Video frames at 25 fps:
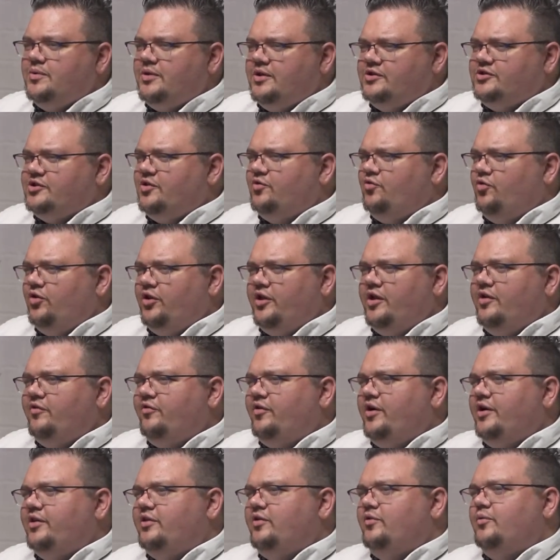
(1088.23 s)
It's a really
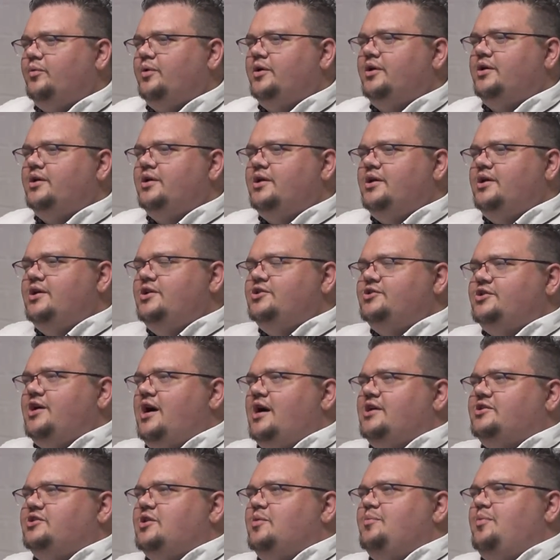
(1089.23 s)
effective way. It's
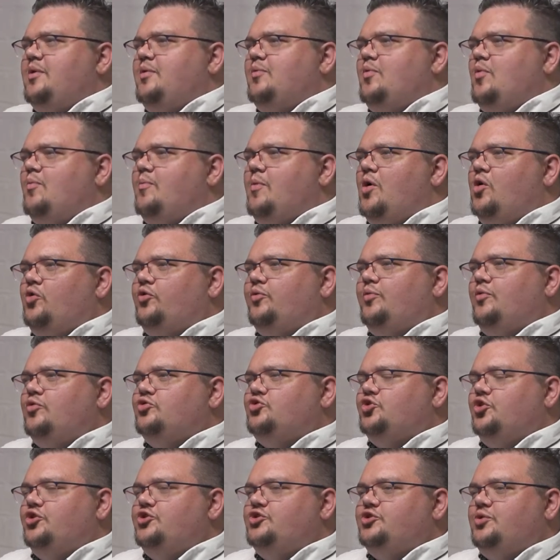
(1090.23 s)
asking people multiple
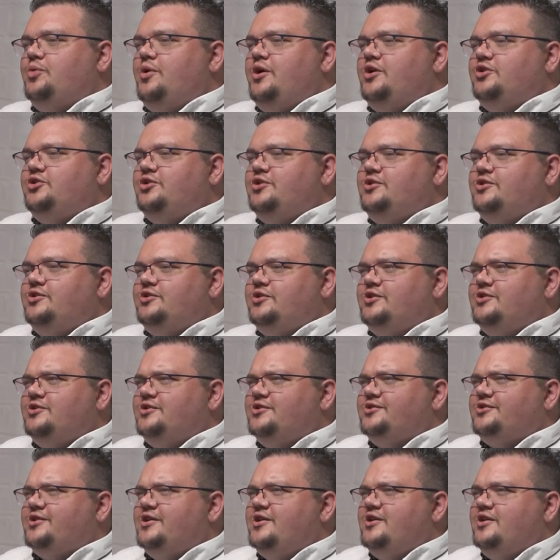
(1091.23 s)
choice questions, because
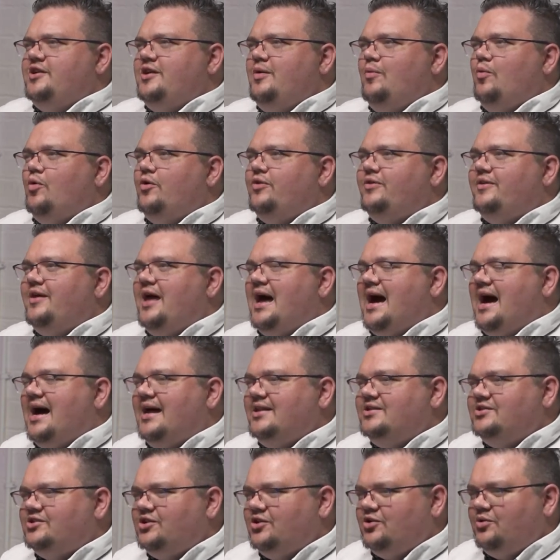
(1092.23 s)
it's like you want to
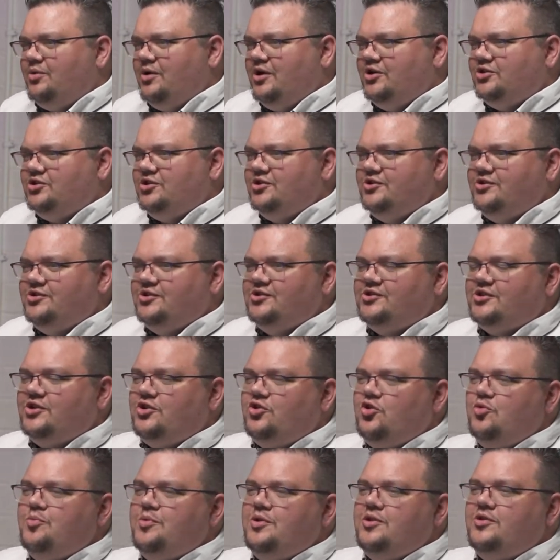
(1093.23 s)
answer questions. It's a
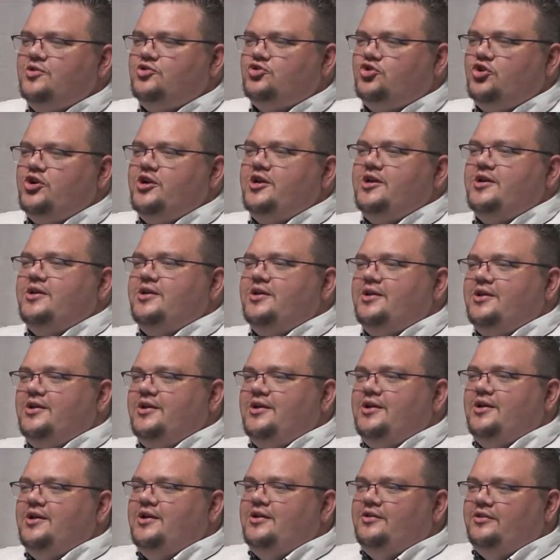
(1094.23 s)
human trait
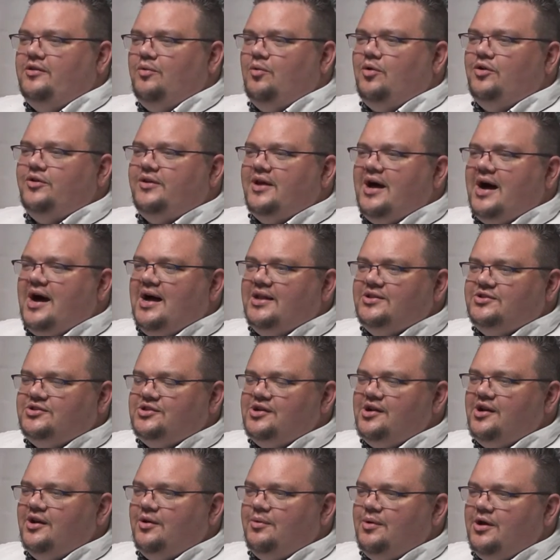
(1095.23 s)
to want to
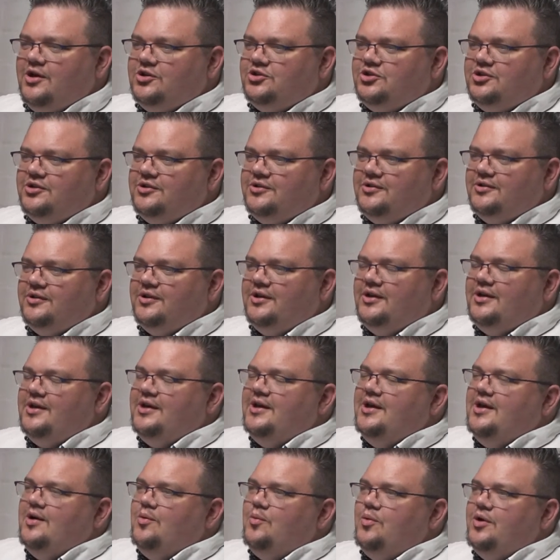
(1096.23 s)
answer a question.
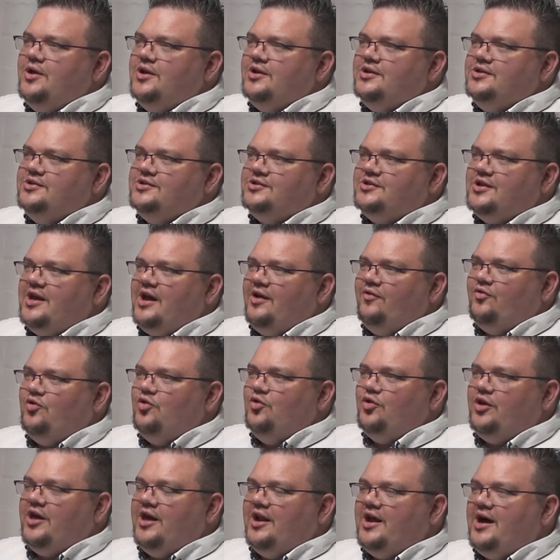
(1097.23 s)
Whereas if
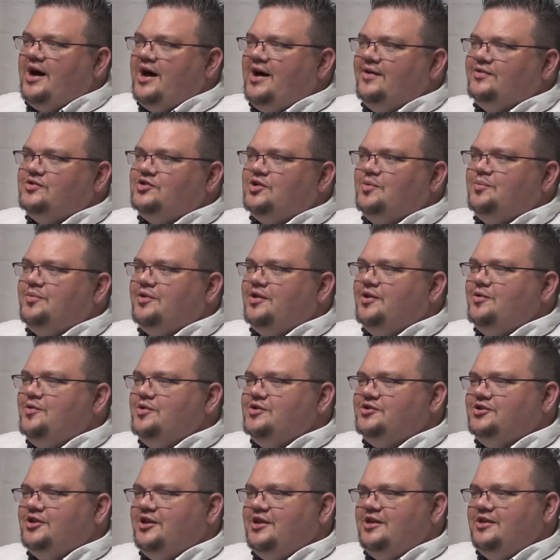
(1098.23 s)
you kind of have something
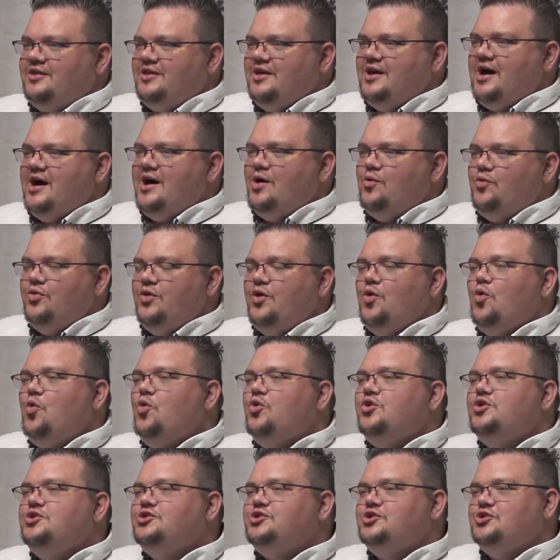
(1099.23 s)
that's like the
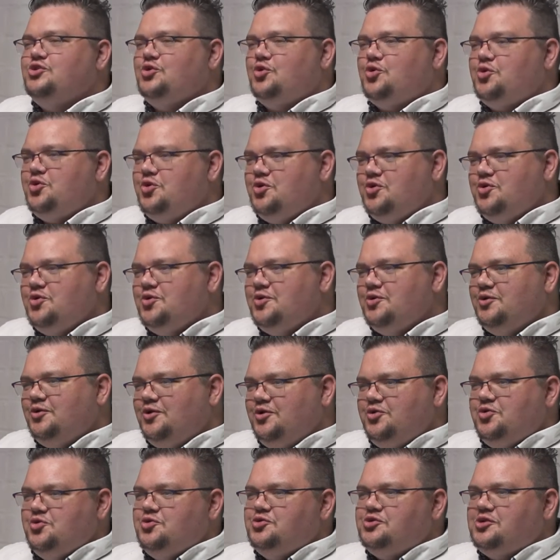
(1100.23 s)
onus is on you to
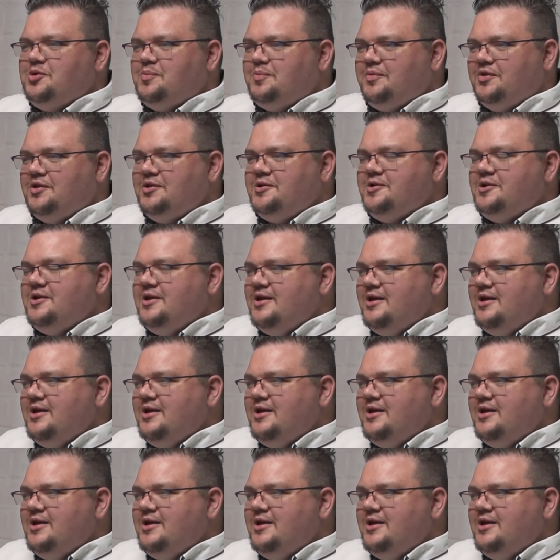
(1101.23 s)
do something.